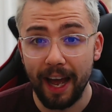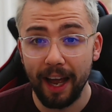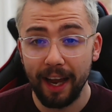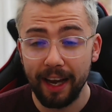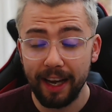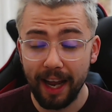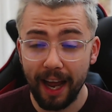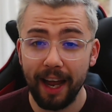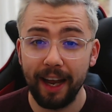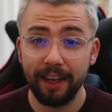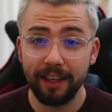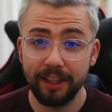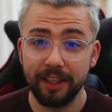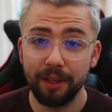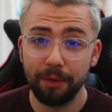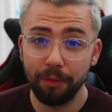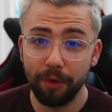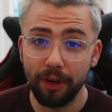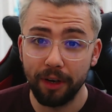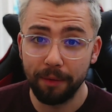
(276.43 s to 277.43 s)
I
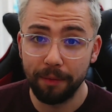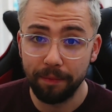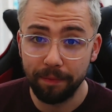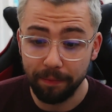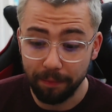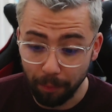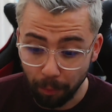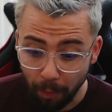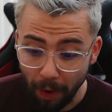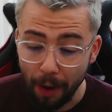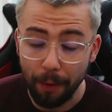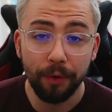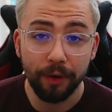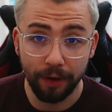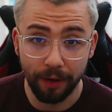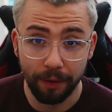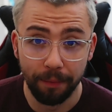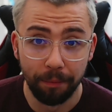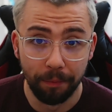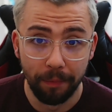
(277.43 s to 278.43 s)
actually want to
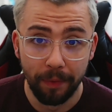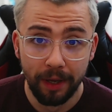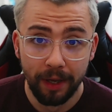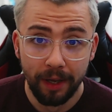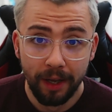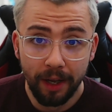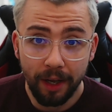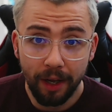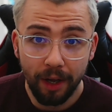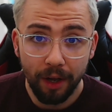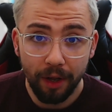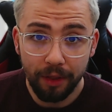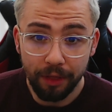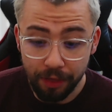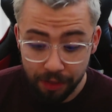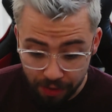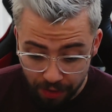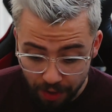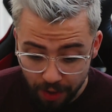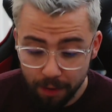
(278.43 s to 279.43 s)
welcome
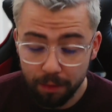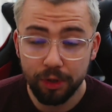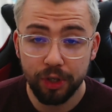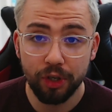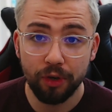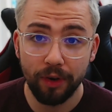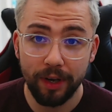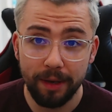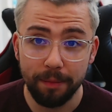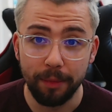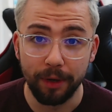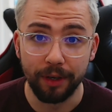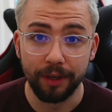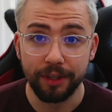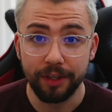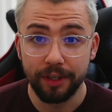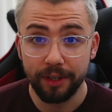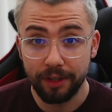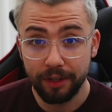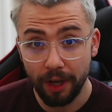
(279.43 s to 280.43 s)
new
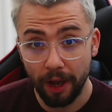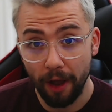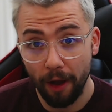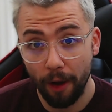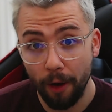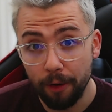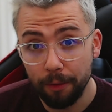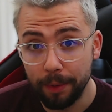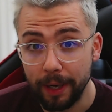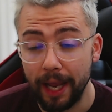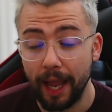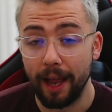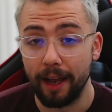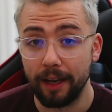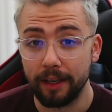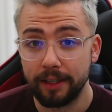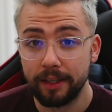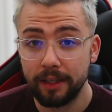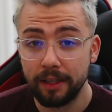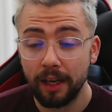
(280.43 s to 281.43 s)
streamers to
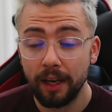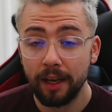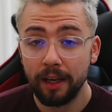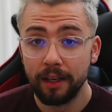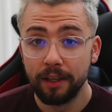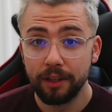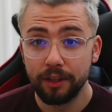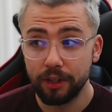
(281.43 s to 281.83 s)
OBS.